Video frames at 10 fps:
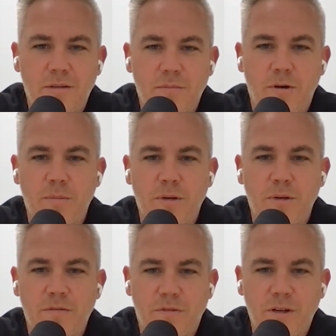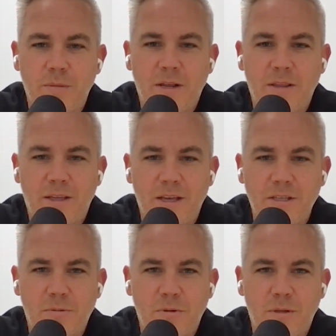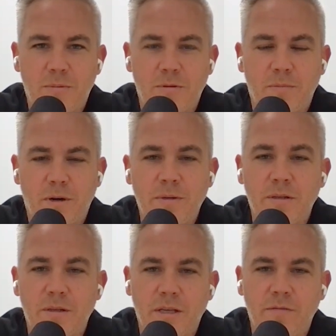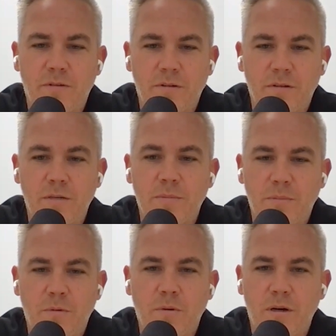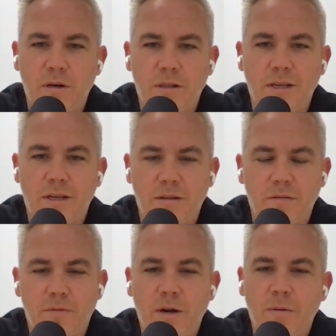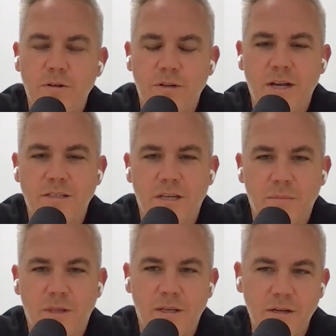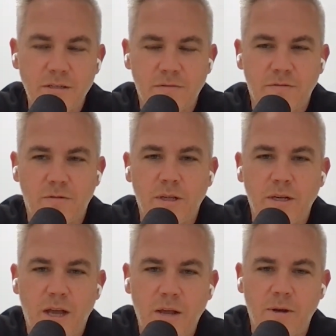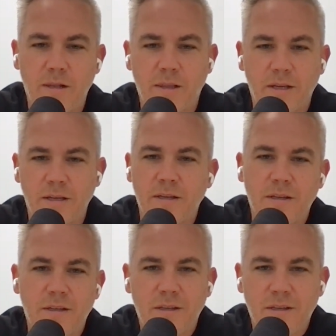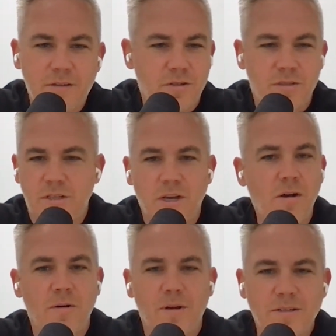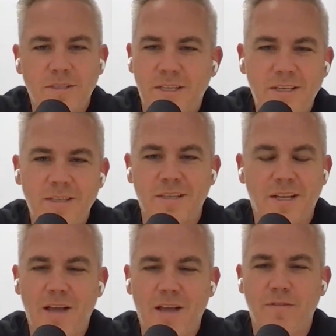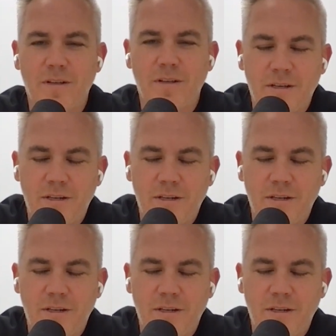permission and freedom out of the gates when people are probably looking for a little bit more like of railroad tracks. And I'm like, here's a 4-lane highway, like just go, here's the keys, like have fun,